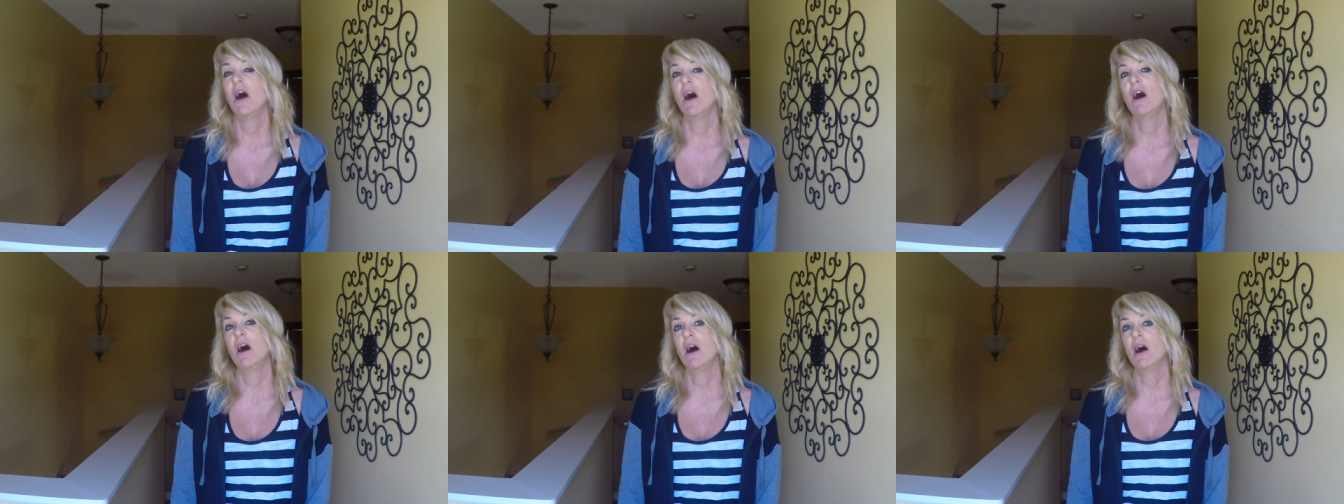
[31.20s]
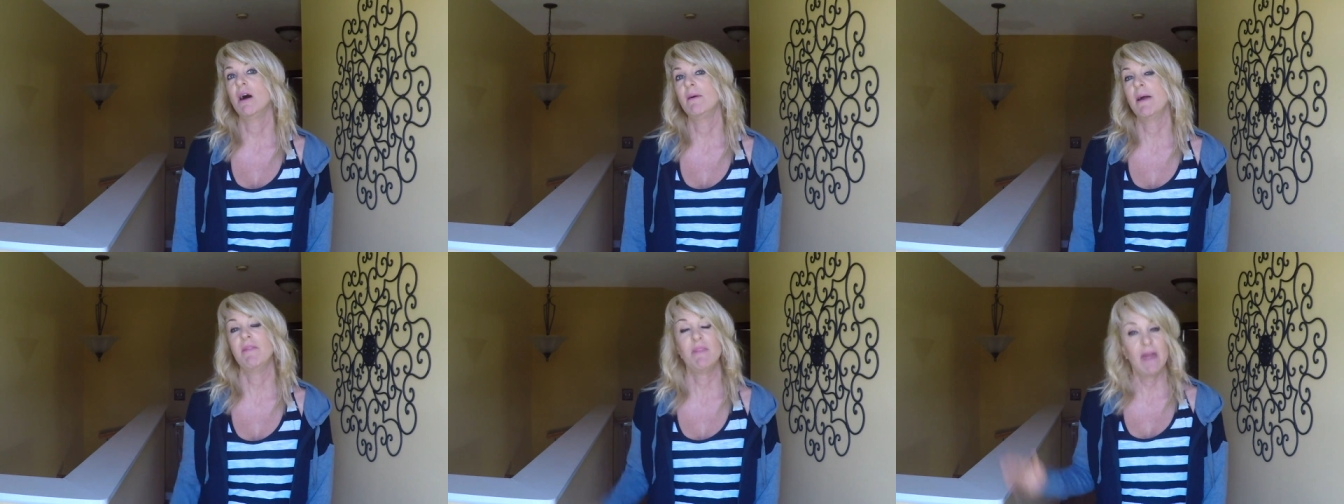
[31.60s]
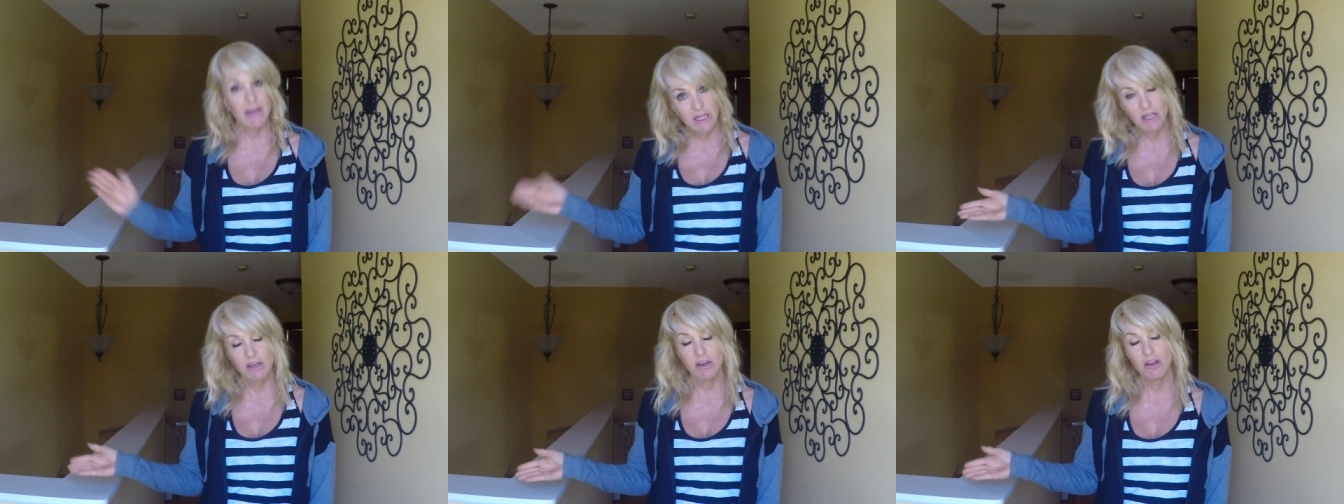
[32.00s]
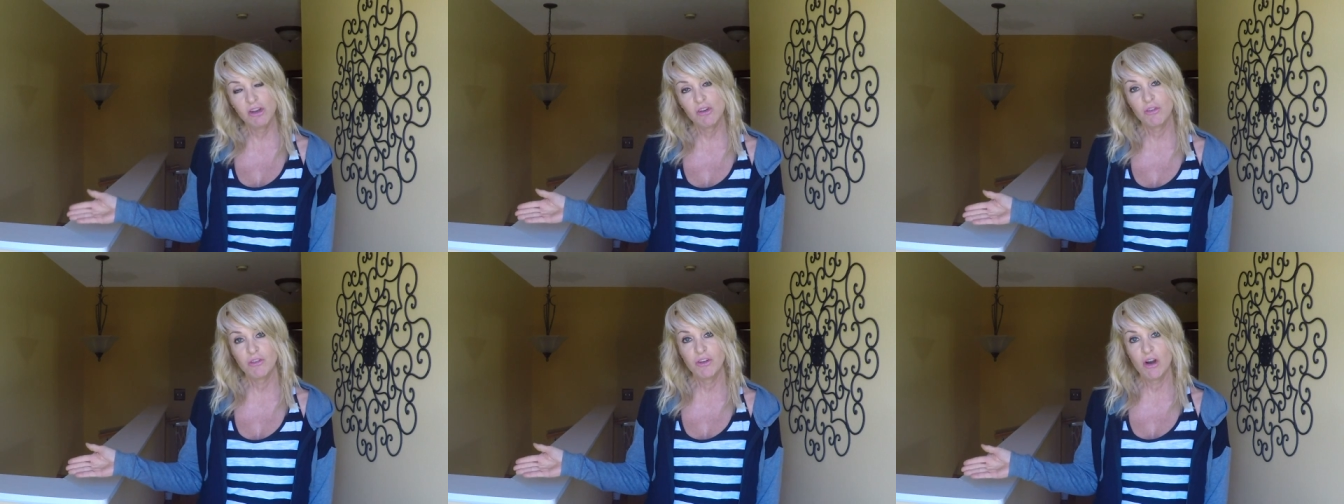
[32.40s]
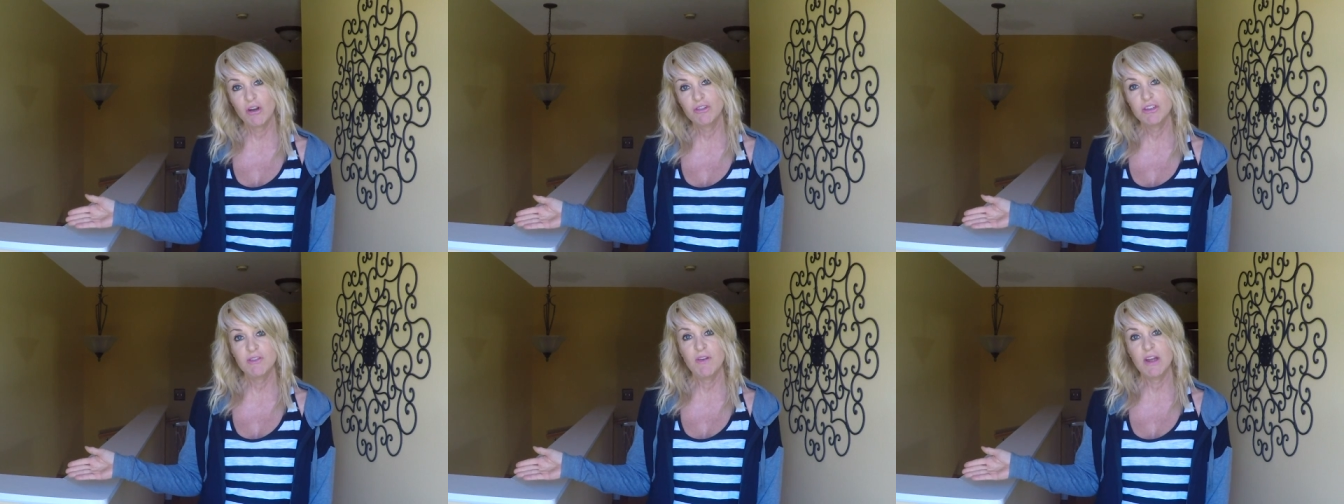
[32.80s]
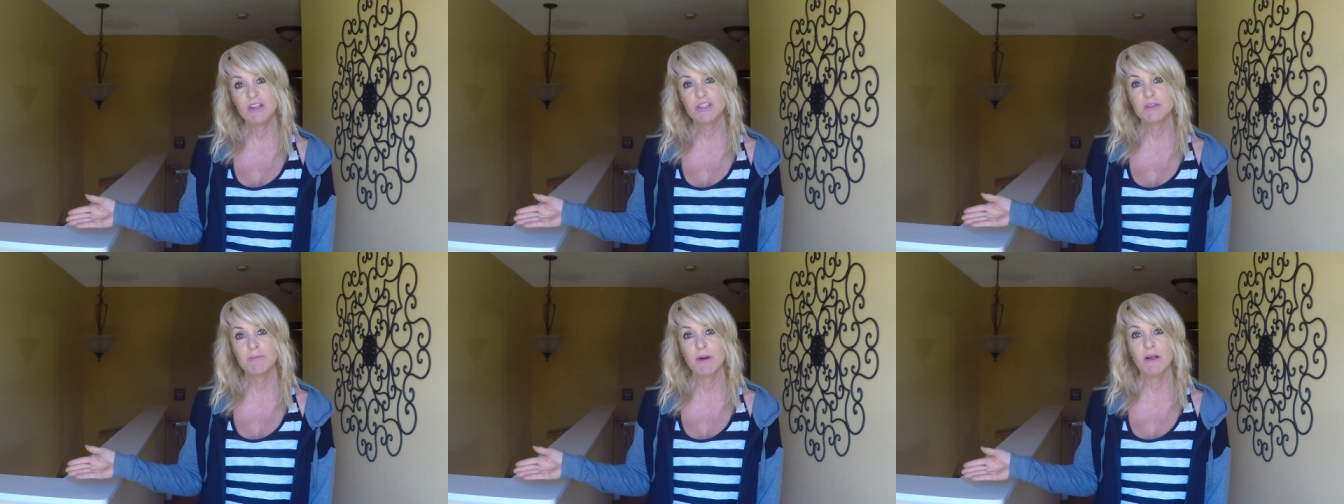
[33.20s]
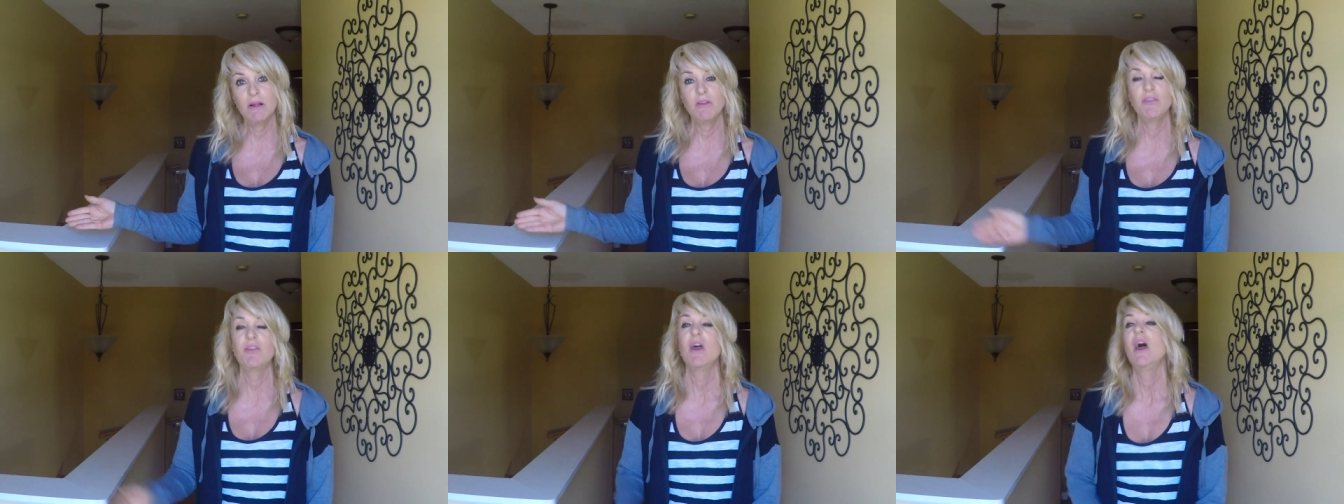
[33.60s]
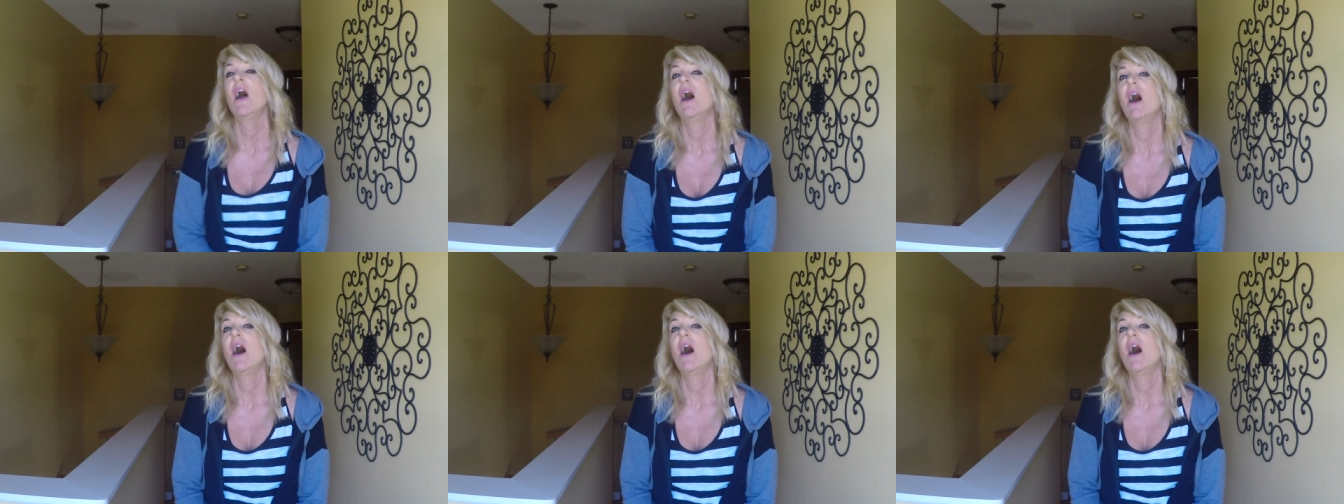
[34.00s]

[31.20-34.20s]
uh, and then eating your starchy vegetables.